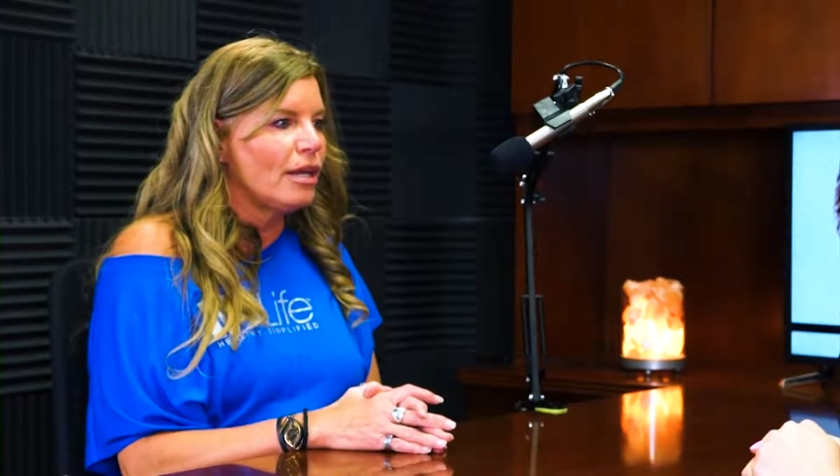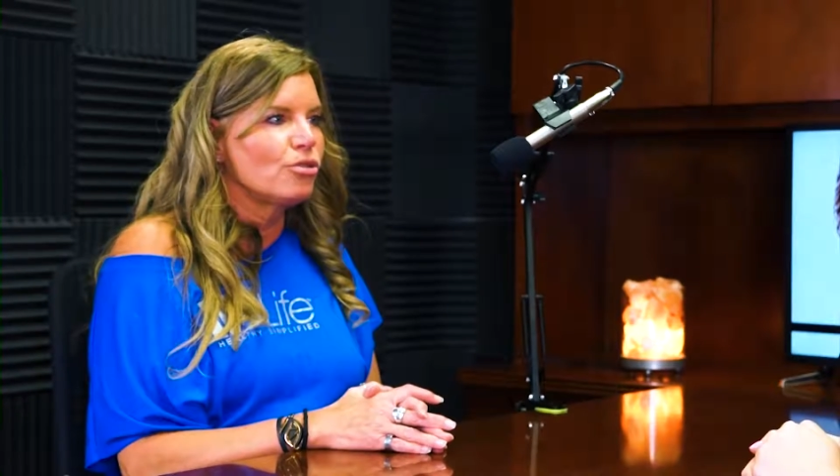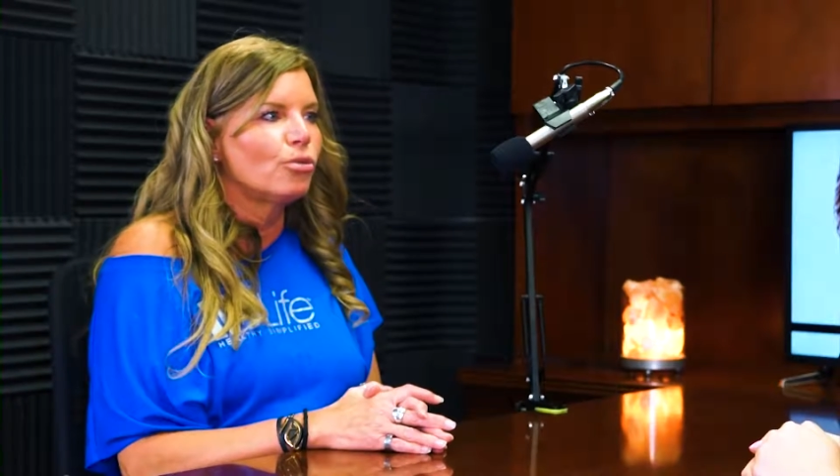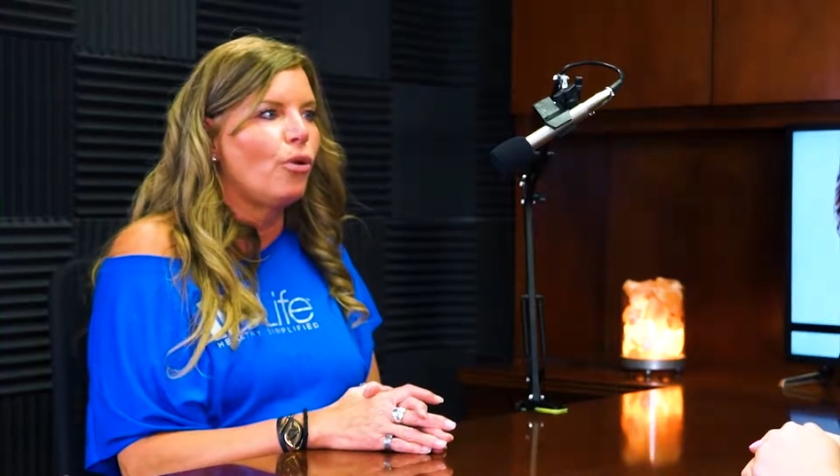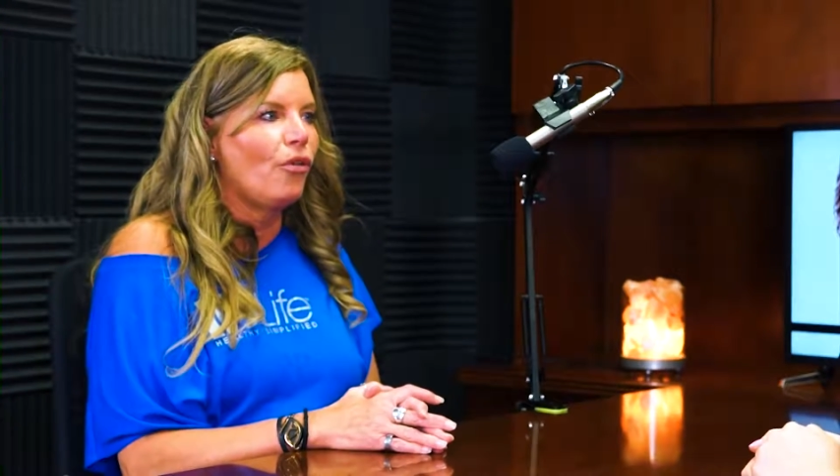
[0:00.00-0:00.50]
as
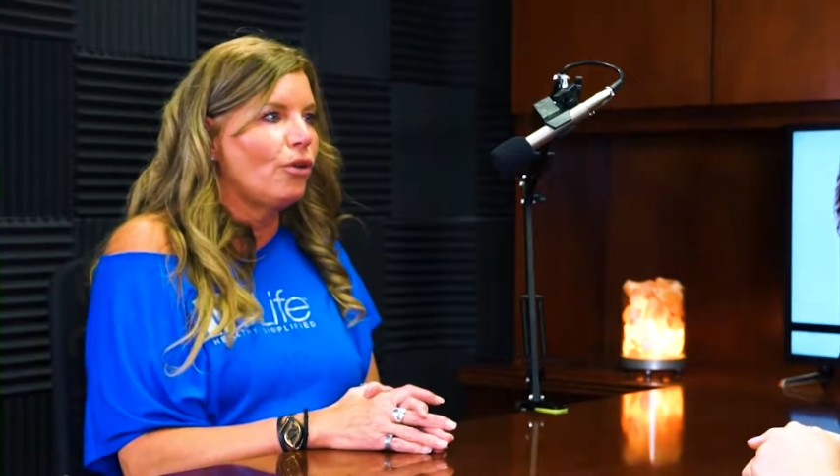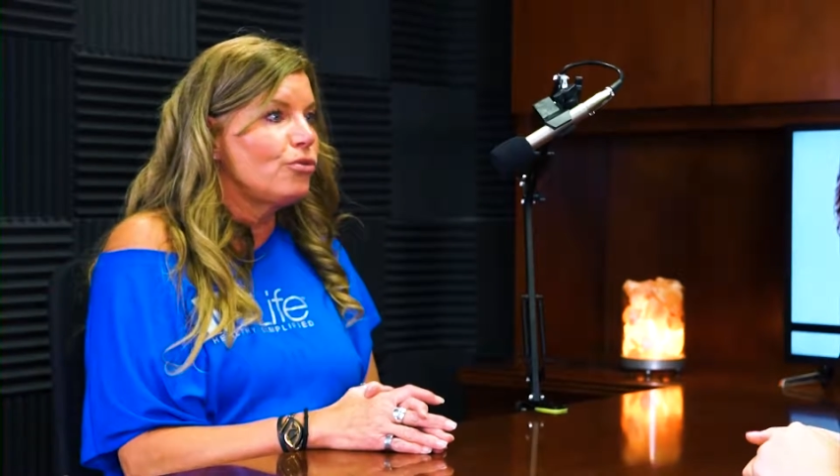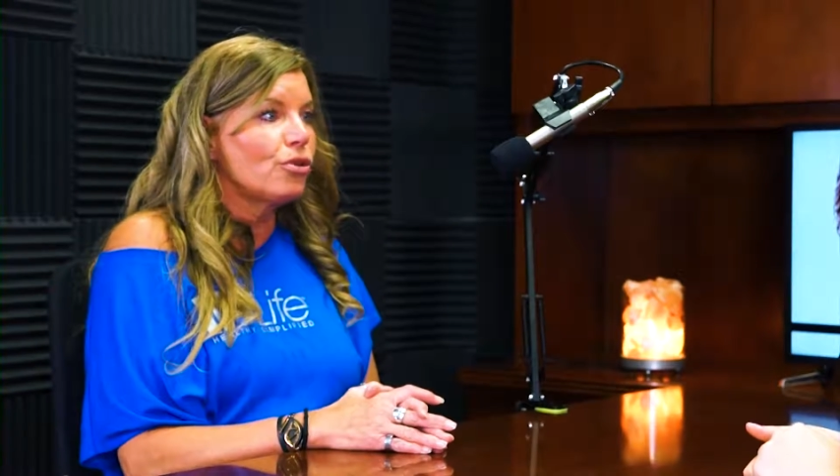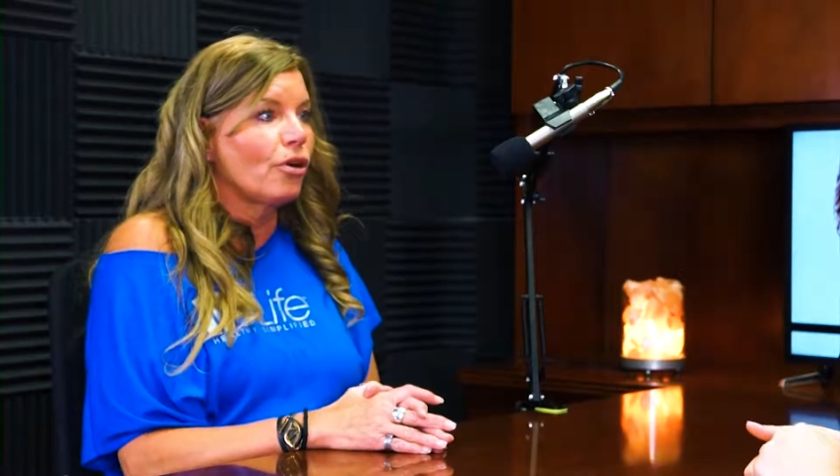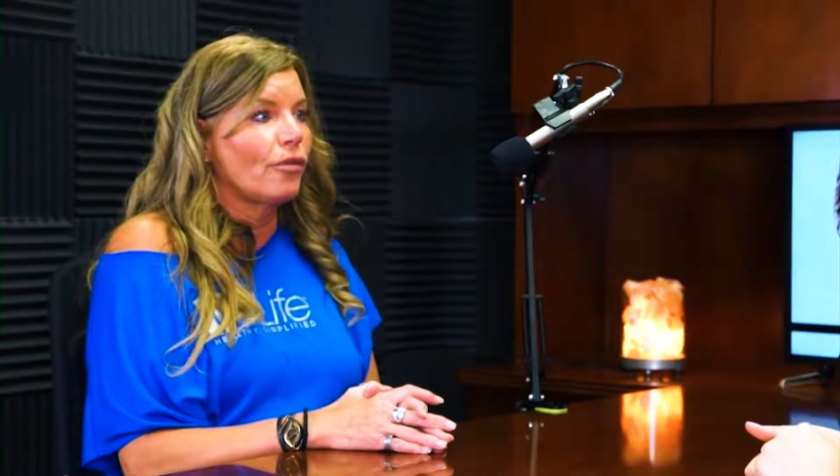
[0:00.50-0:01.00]
a rule,
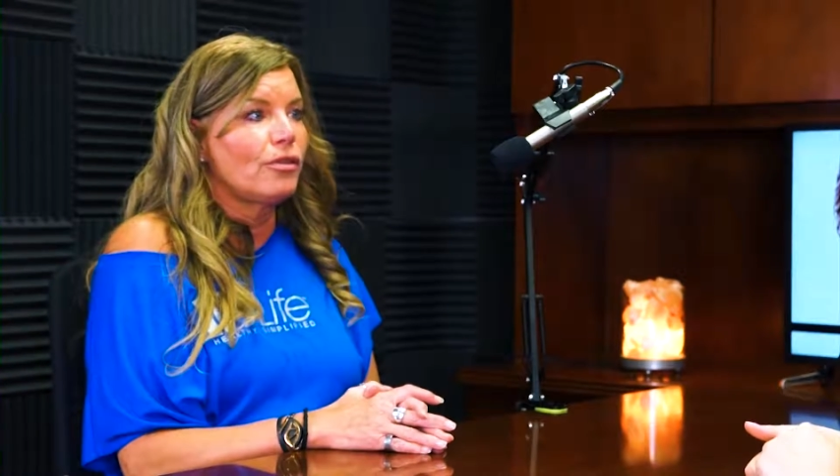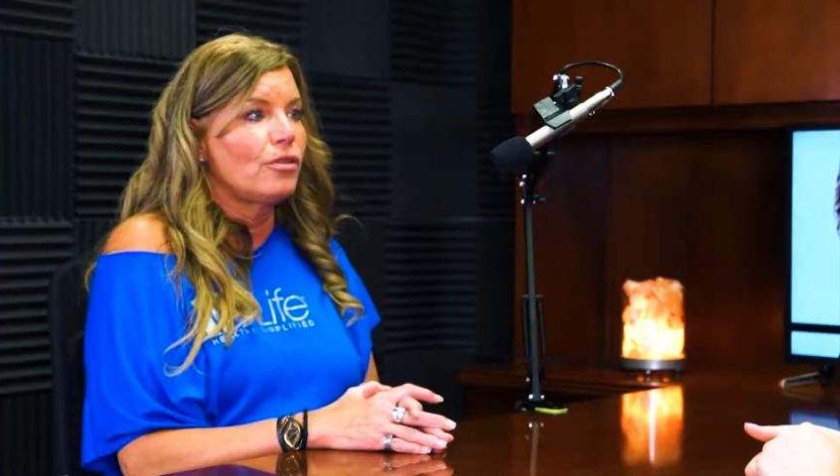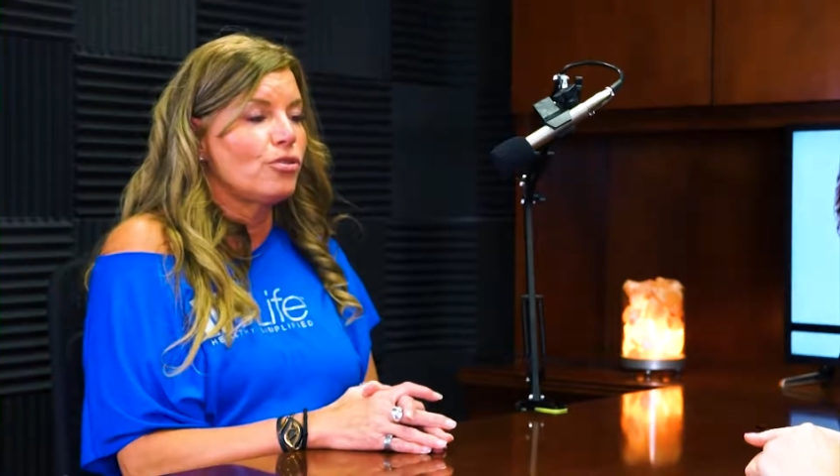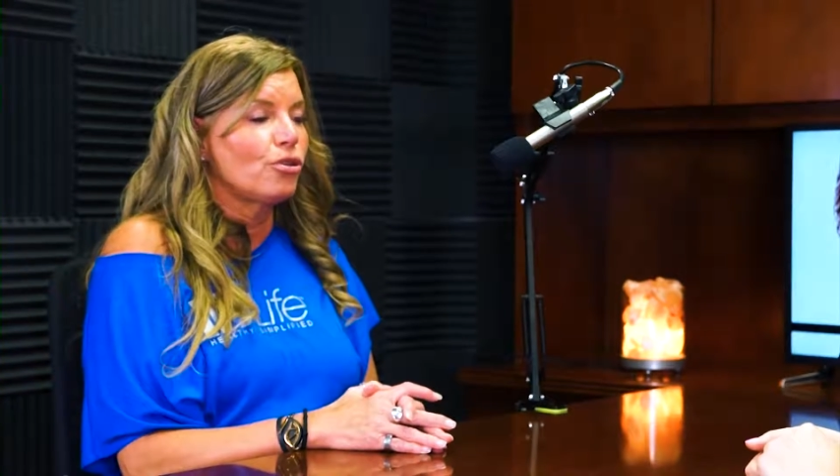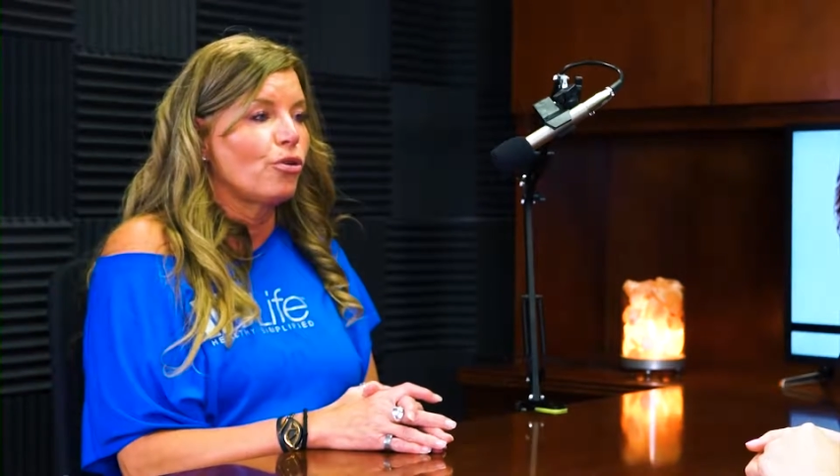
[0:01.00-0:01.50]
those are
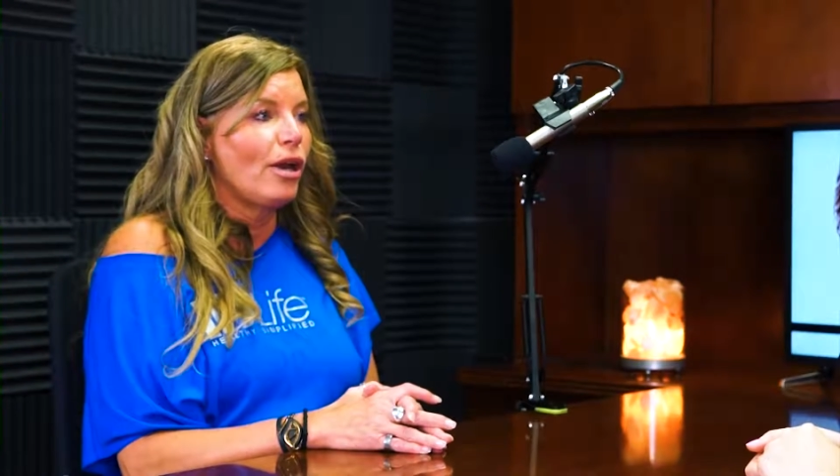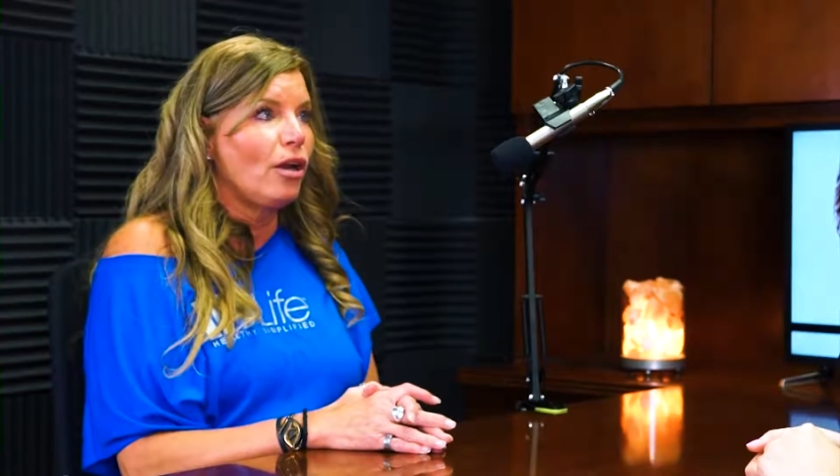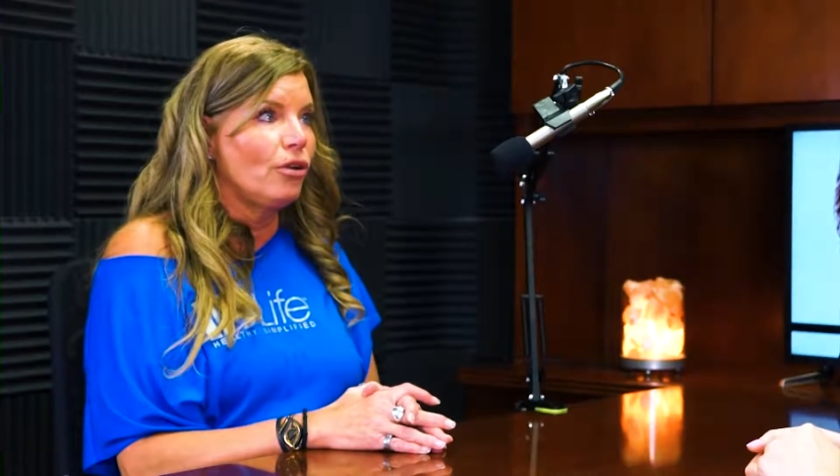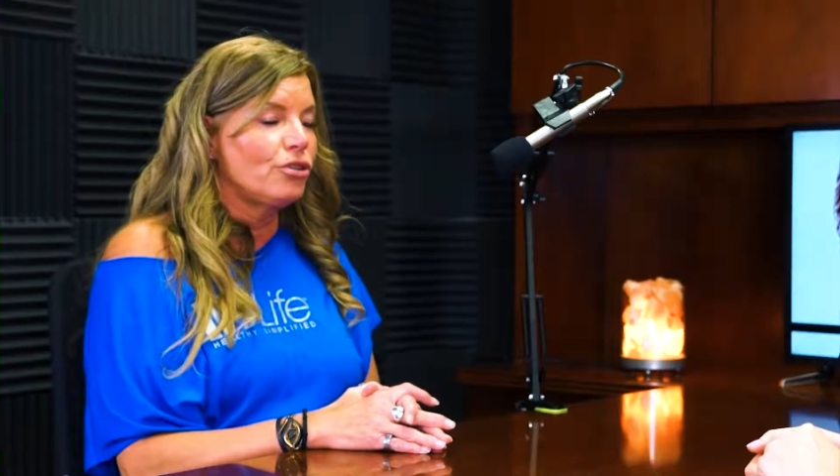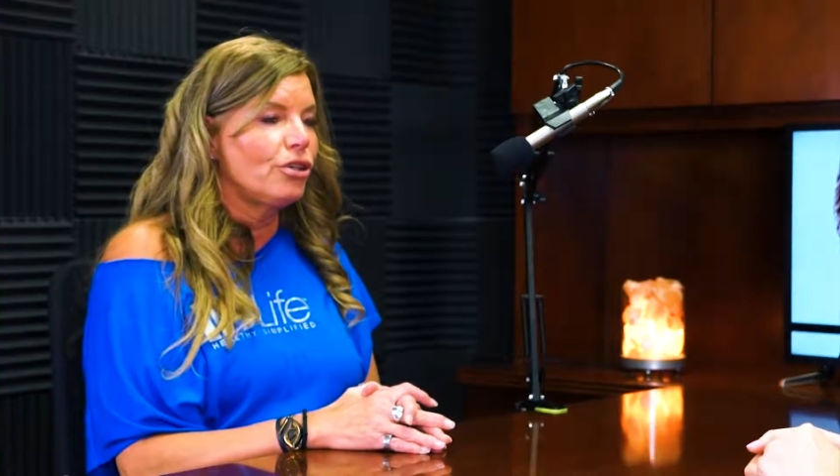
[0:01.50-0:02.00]
those are
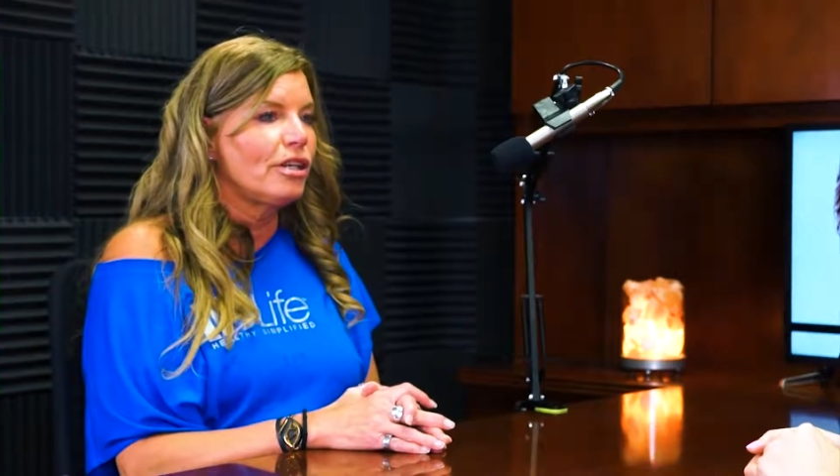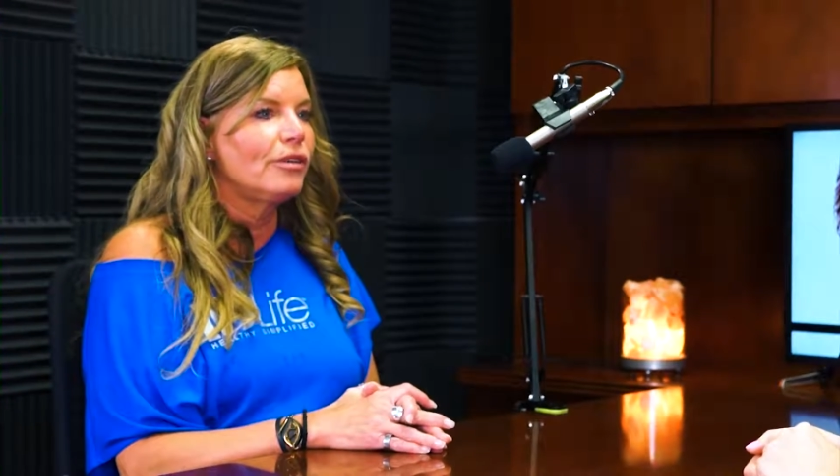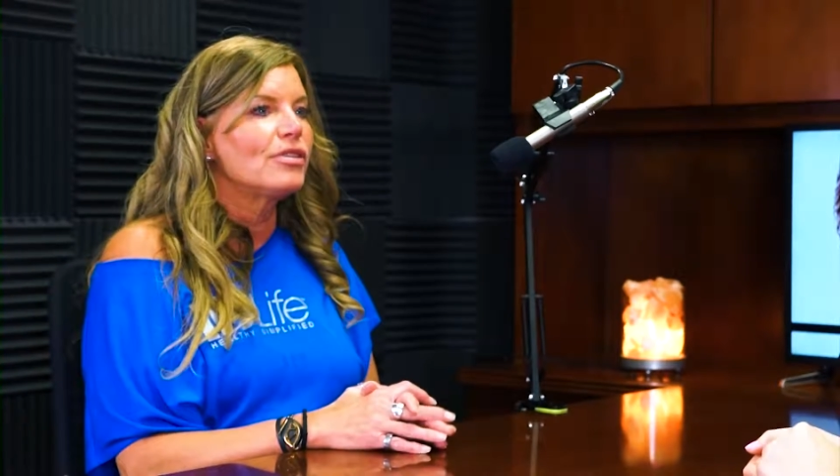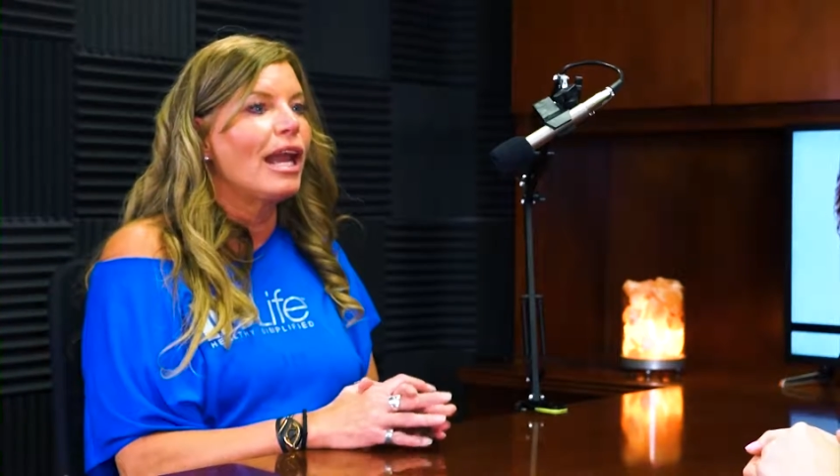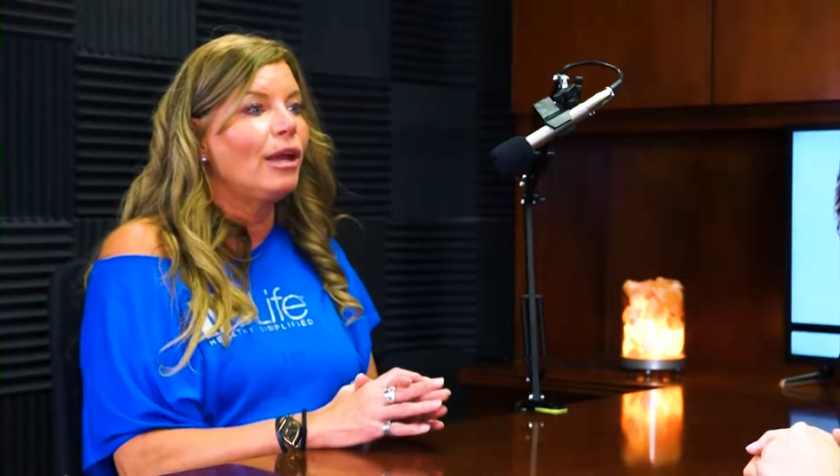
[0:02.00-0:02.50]
great alternatives.